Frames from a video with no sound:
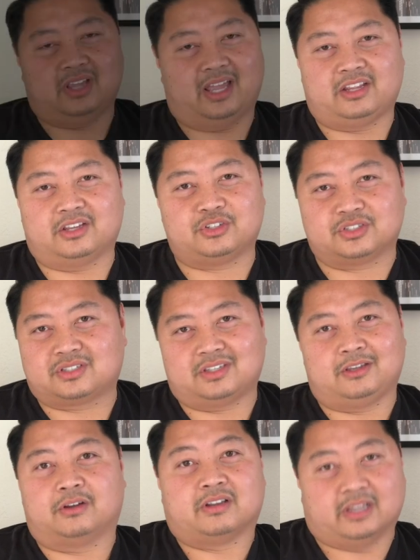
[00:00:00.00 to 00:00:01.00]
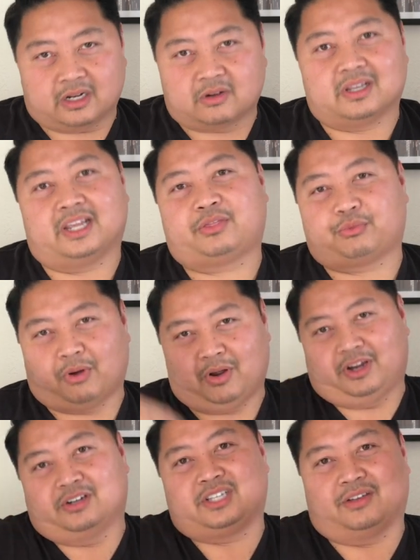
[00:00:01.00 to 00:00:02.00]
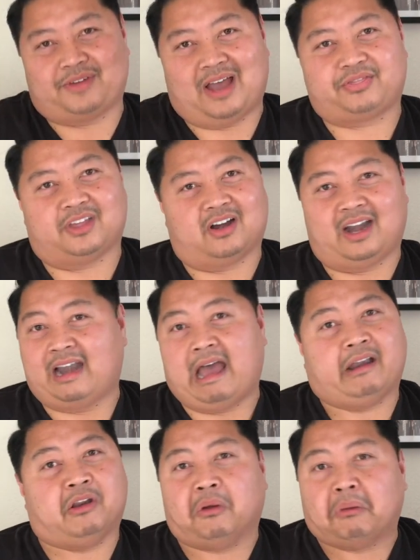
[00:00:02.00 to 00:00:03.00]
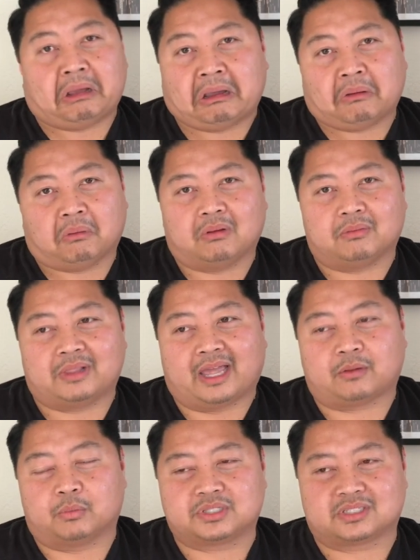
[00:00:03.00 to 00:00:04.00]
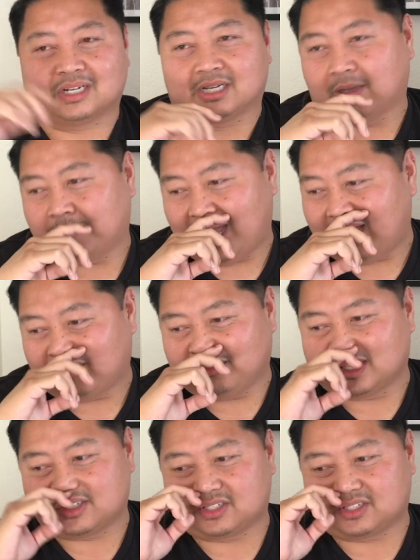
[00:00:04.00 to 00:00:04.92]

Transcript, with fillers: um, and you just you're literally throwing yourself out there and not knowing like what's going to come out of it.